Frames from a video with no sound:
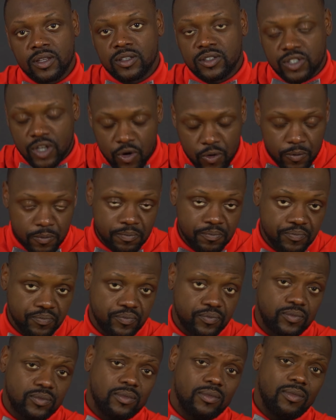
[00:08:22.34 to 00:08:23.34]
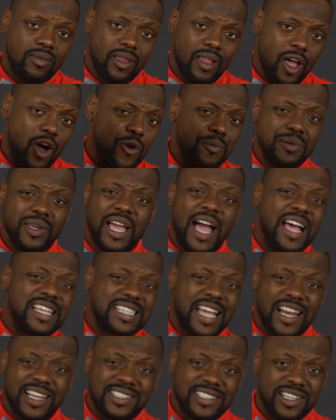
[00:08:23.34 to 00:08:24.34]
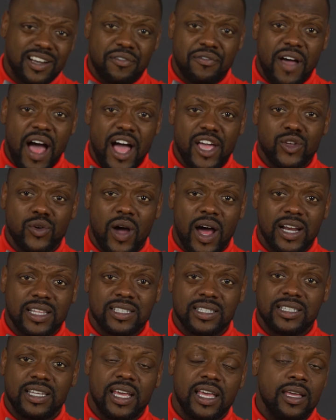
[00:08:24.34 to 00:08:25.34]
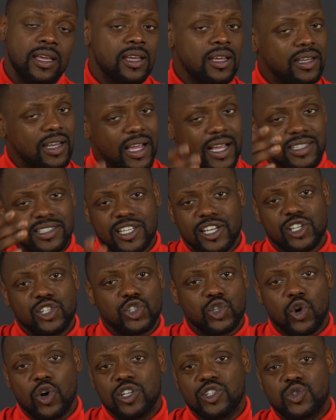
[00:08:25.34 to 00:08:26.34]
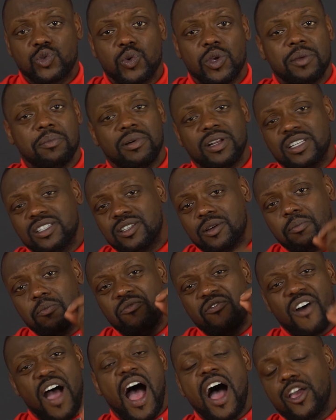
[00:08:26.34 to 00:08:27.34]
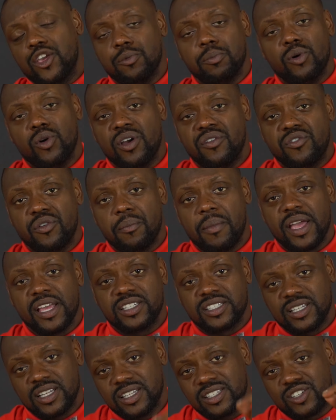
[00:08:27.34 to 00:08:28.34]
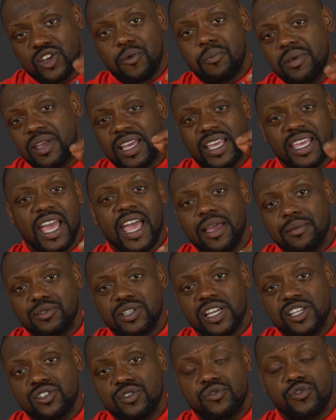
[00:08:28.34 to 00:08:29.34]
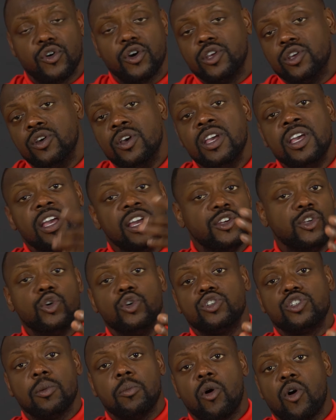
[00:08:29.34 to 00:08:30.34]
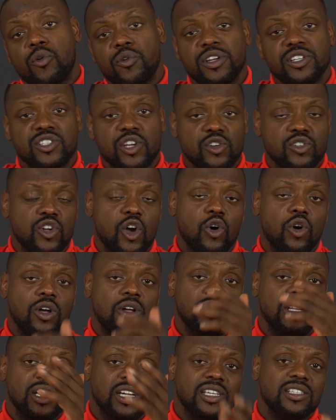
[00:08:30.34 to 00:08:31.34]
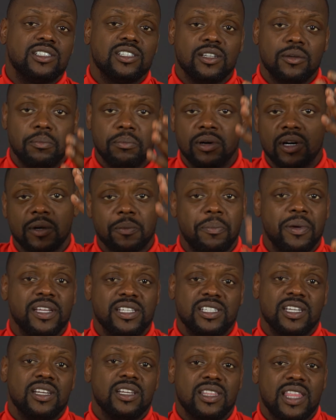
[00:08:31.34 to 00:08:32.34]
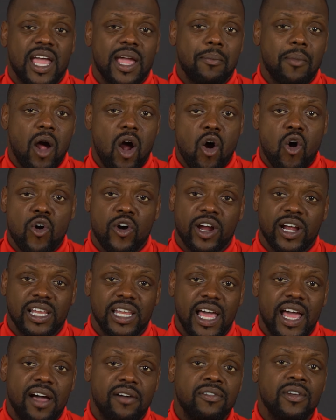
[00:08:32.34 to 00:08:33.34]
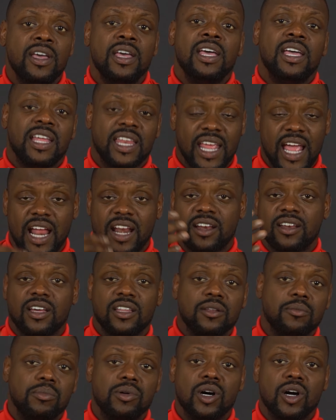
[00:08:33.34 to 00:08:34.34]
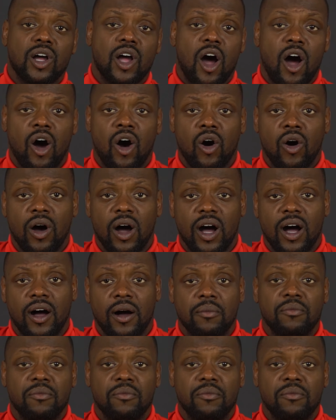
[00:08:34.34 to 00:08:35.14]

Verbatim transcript: So Hope you guys got a ton of value out of today. Like I said, short and sweet, but it's some valuable information. It's going to be a game changer for you. And do you some more research. Go look into the book Pitch Anything by Aaron Klaff. And you got another book called